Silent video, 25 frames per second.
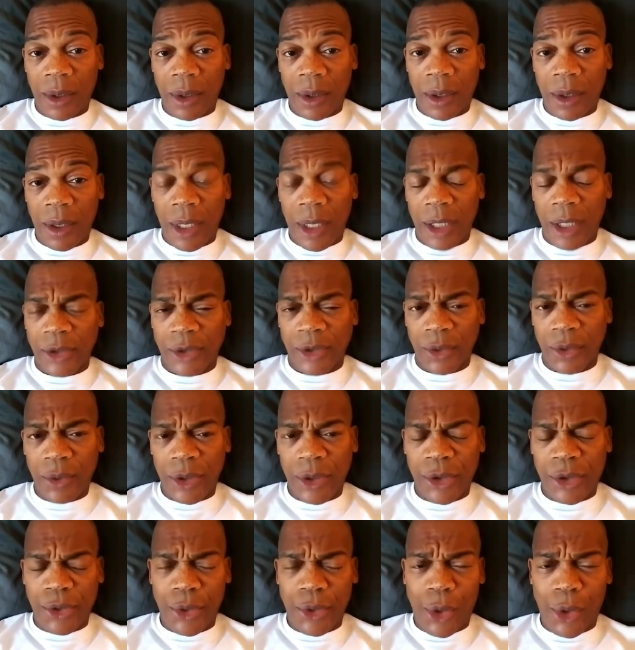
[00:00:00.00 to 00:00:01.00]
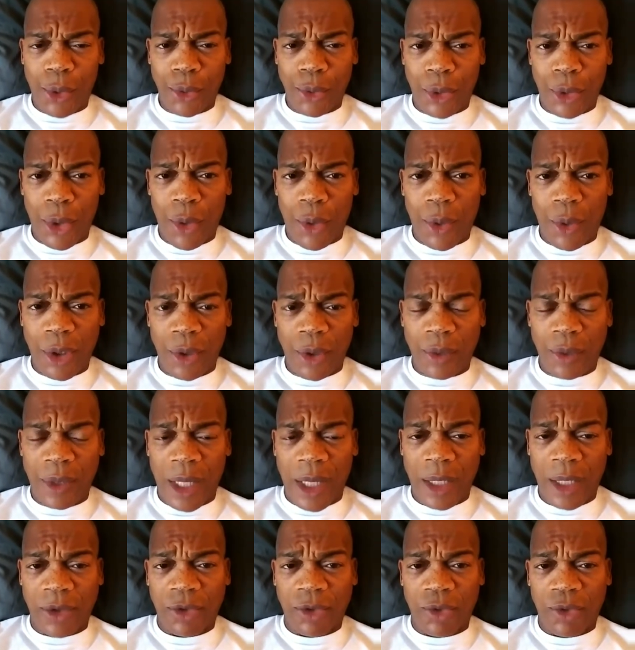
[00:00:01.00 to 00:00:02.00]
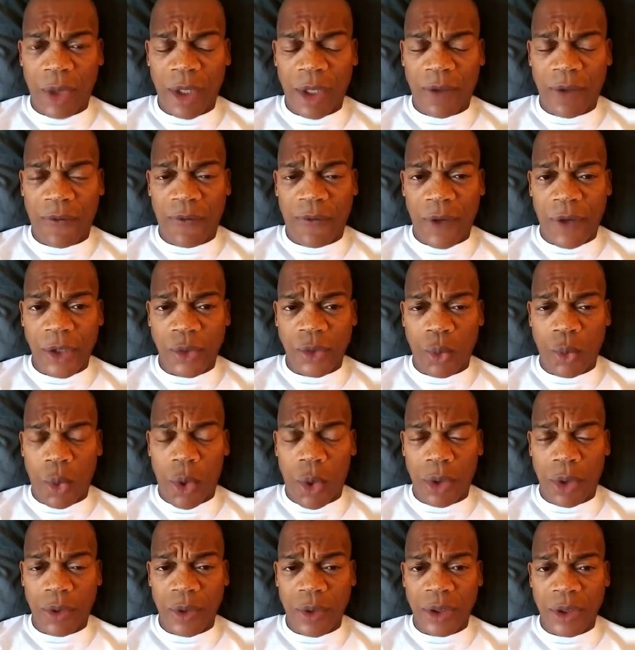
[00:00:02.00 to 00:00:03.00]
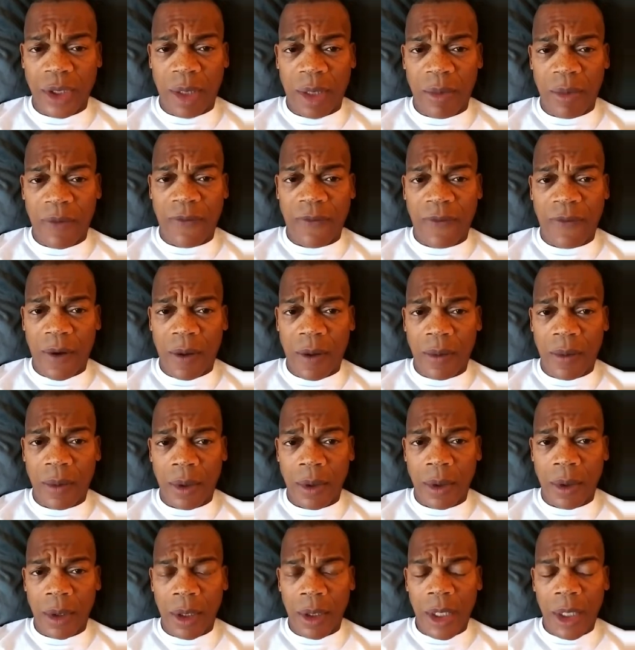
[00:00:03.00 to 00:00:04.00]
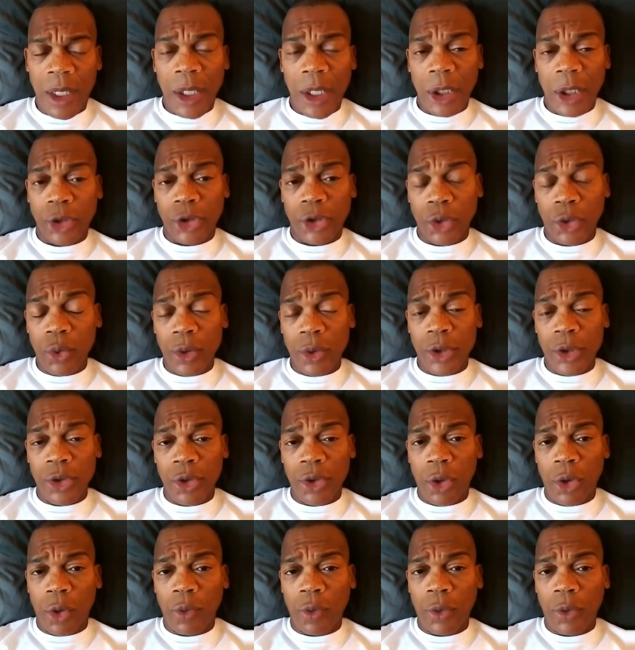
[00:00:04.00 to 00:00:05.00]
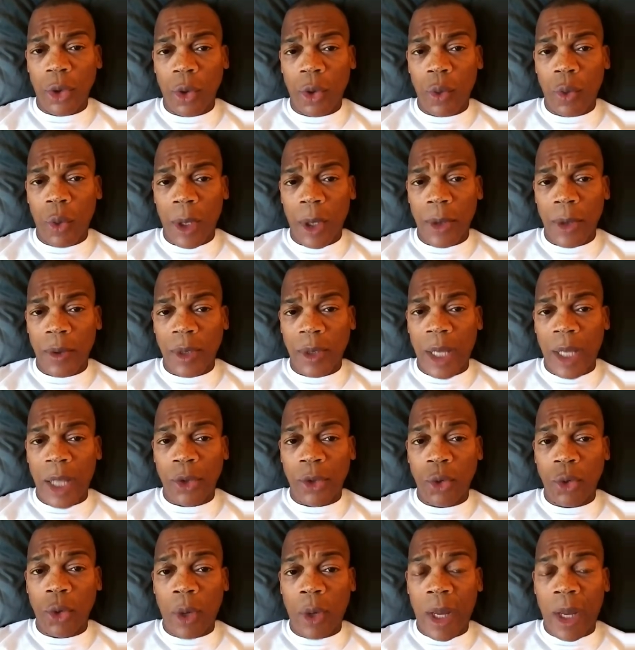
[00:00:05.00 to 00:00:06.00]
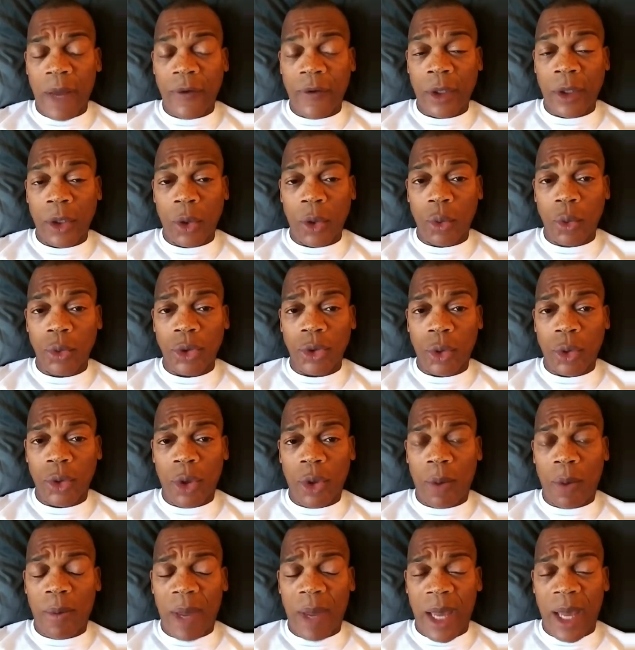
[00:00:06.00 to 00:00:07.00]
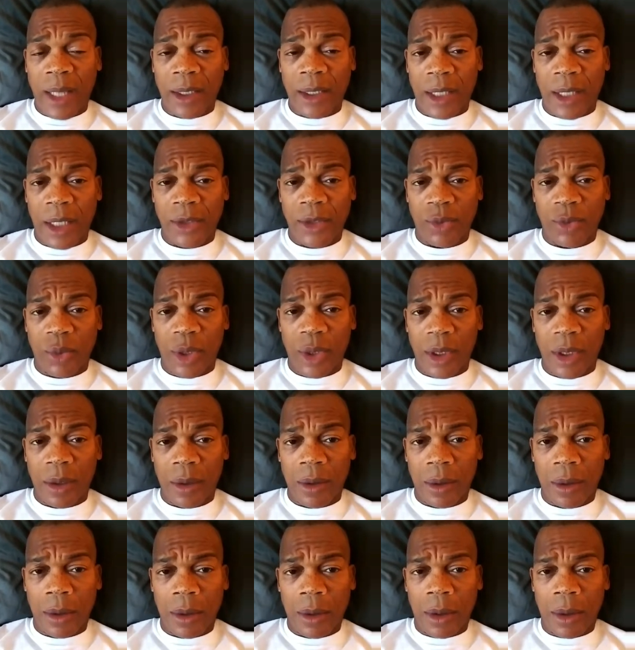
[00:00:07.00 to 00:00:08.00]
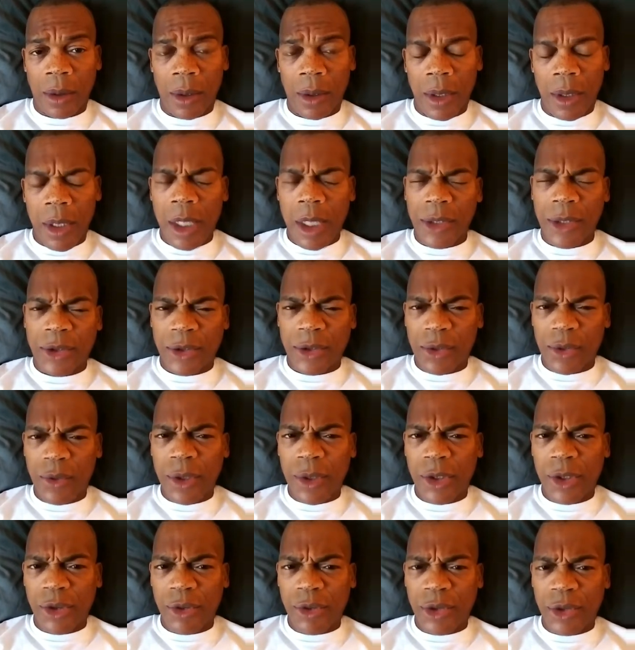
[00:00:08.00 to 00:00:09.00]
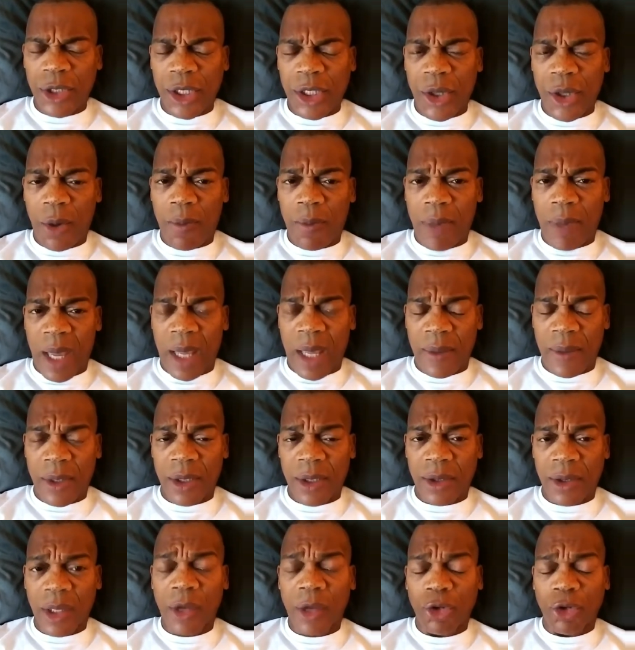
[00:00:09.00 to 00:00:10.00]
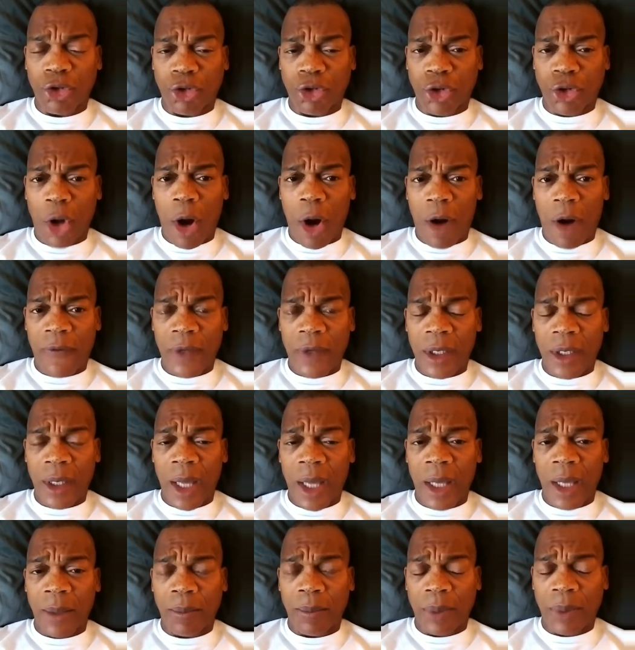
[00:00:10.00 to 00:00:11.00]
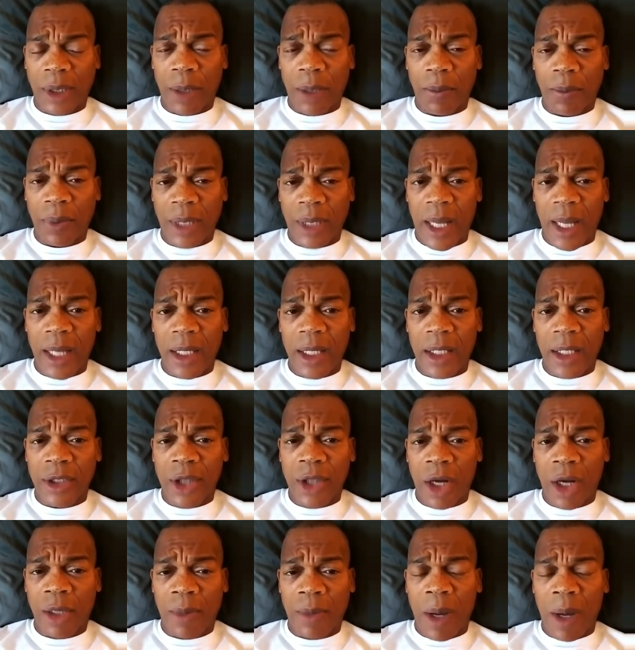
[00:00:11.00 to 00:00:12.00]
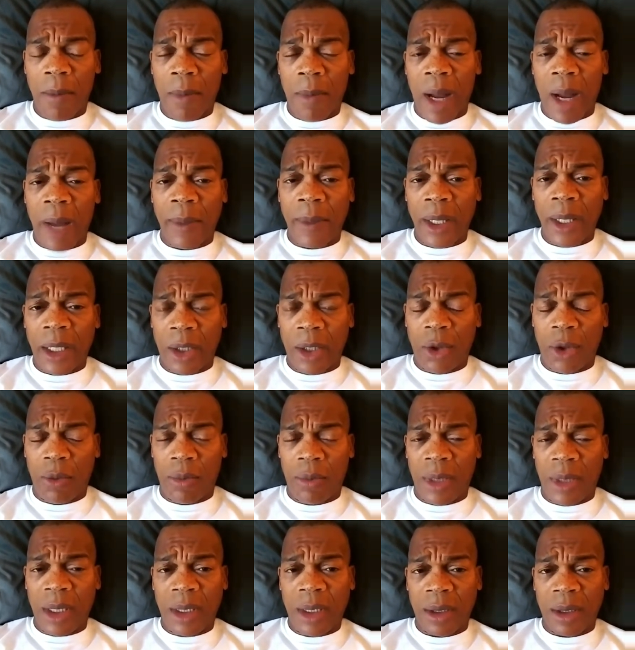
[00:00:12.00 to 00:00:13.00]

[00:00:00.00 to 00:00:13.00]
as soon as you don't know where your next drink of fresh water is coming from, as soon as you don't know whether or not you're going to have clothes on your back next week, as soon as you see your babies starving and complaining, talking about mama, help me,